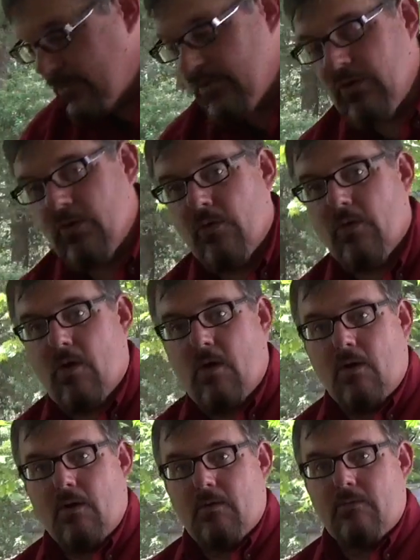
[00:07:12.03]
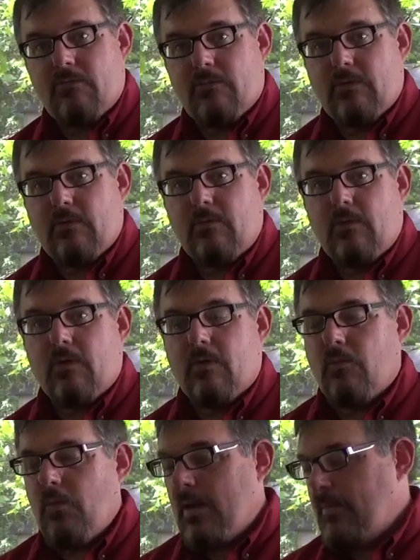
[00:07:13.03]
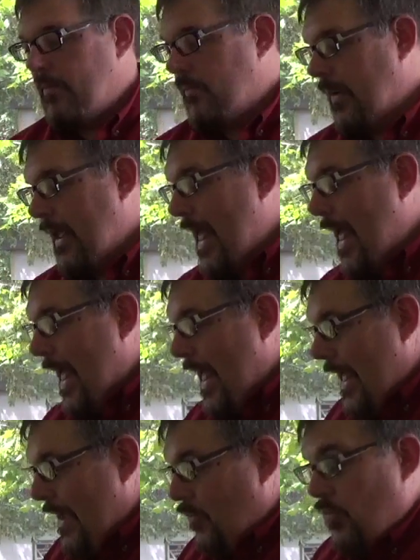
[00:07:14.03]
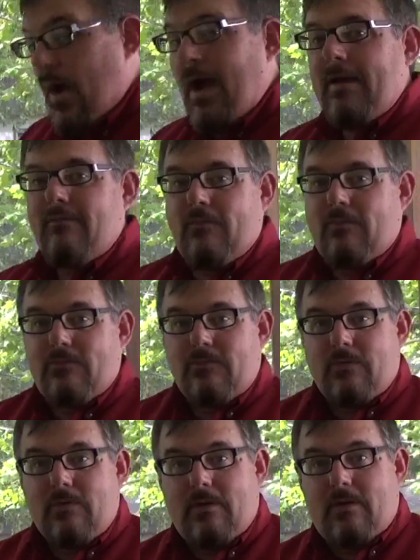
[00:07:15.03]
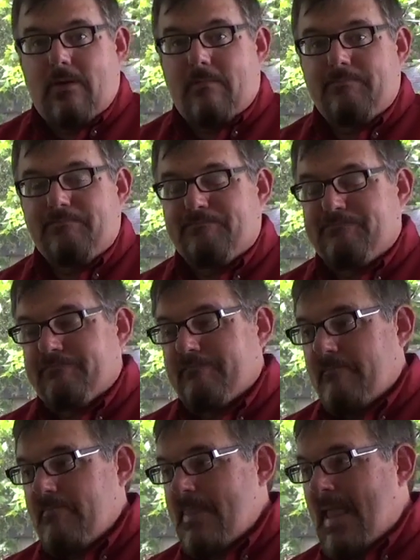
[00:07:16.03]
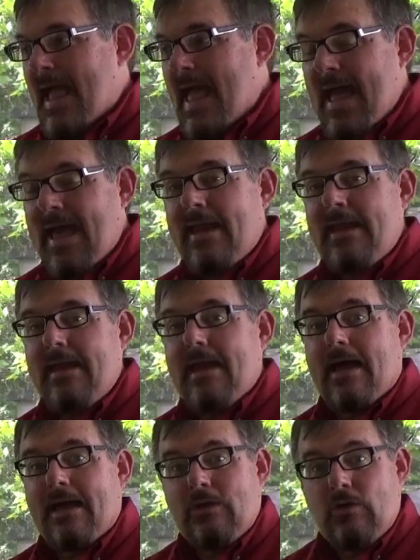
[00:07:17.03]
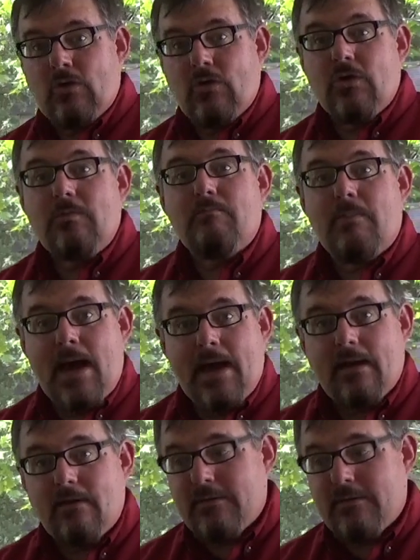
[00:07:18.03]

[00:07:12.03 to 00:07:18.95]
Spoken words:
to your arsenal or weaponry. Rifles. Adding a good battle